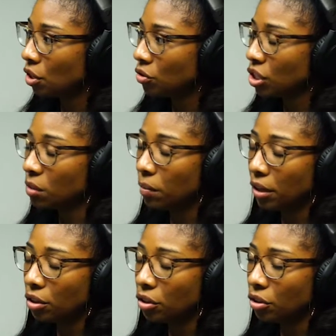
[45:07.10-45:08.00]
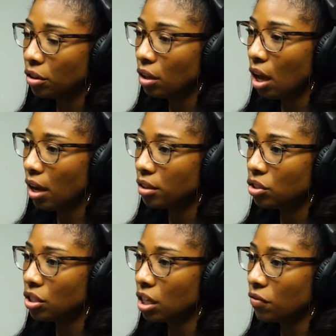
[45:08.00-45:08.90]
Just manicure your lawn.
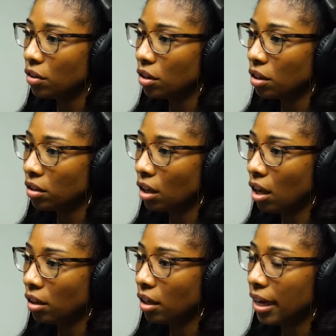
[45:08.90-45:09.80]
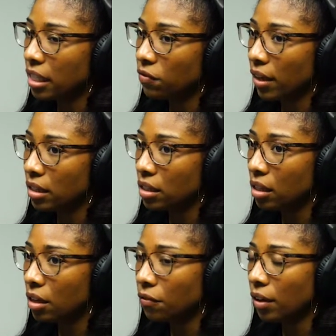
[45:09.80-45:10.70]
Just give your lawn a nice
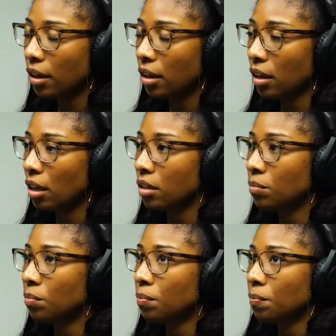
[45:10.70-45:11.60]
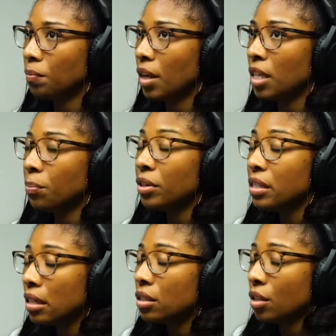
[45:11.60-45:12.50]
facelift. It
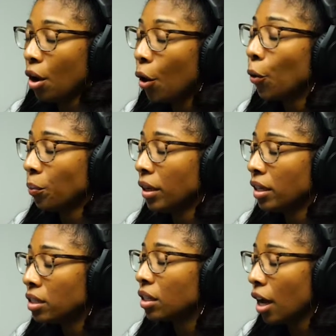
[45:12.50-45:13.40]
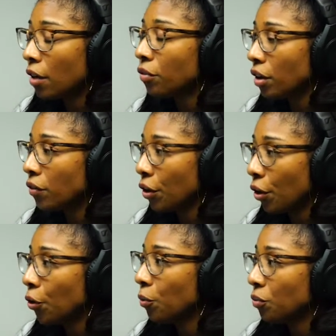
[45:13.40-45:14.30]
presents the home. It is the cover of your
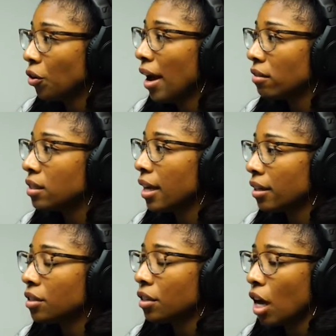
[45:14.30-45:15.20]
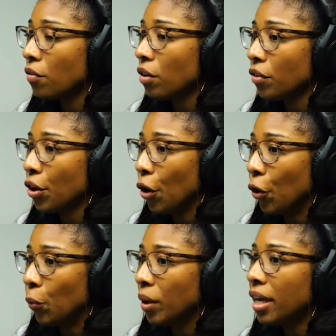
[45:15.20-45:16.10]
home. Right. Your outside is the cover of your
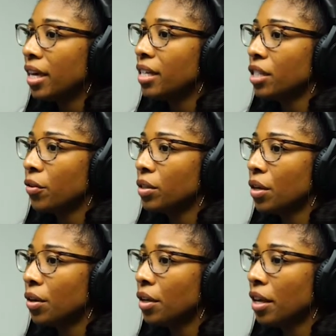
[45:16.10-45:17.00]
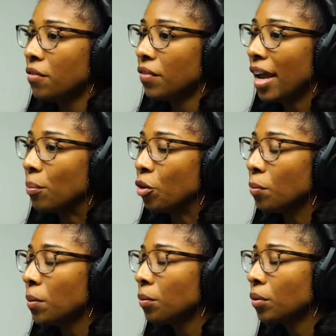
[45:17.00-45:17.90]
home. So it's going to invite more
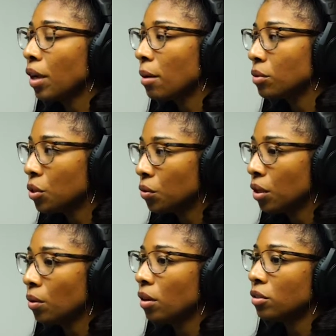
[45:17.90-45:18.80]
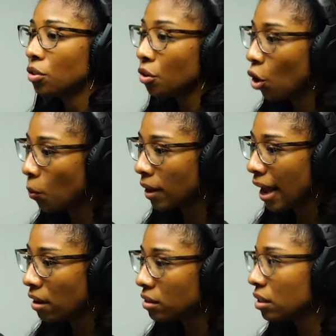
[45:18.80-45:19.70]
people to come to it, to your open
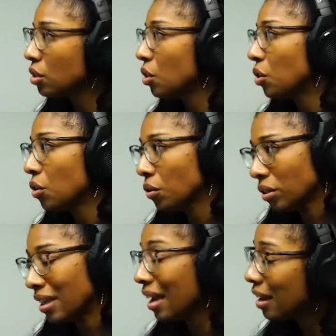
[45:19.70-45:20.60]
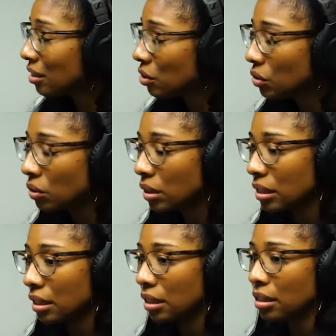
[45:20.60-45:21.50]
houses, to your
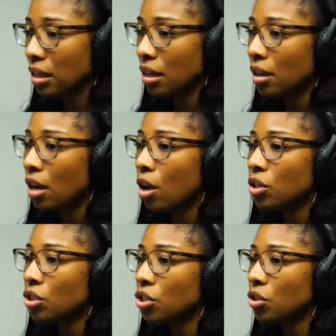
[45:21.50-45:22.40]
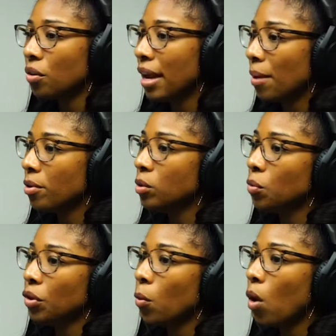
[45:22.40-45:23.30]
listings, and then just your neighbors
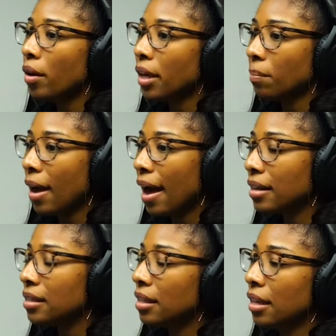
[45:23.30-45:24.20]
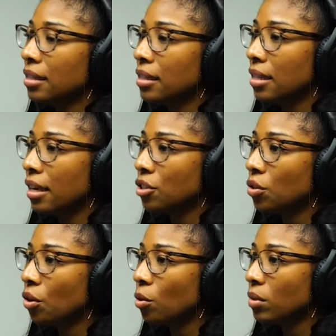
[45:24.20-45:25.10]
when they're walking past and they see that your
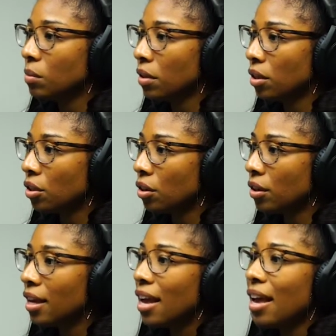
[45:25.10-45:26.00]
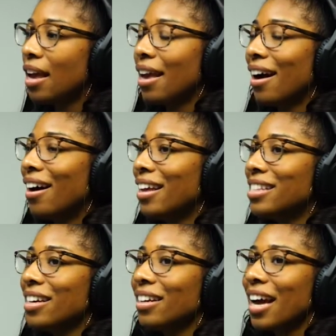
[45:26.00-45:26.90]
home is manicured. It's
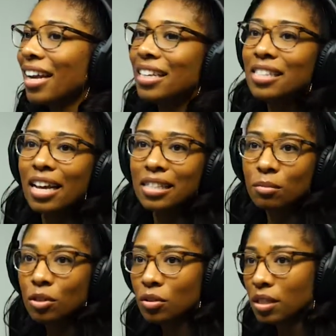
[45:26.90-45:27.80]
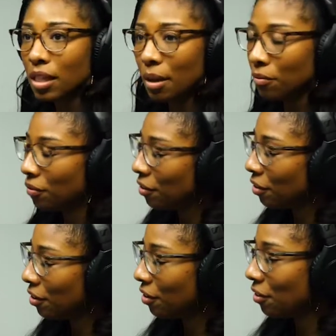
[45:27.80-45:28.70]
going to kind of entice them to do the same
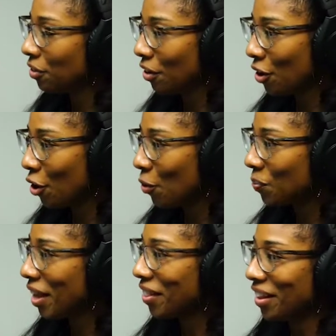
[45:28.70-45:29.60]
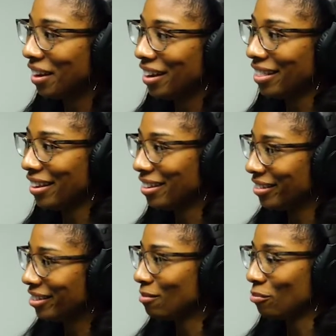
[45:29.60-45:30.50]
for their home, and then anything
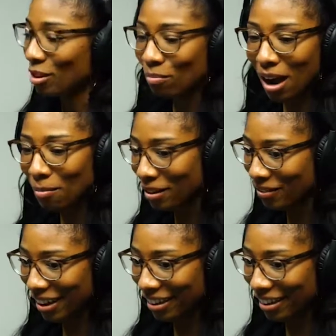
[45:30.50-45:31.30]
is just more property value.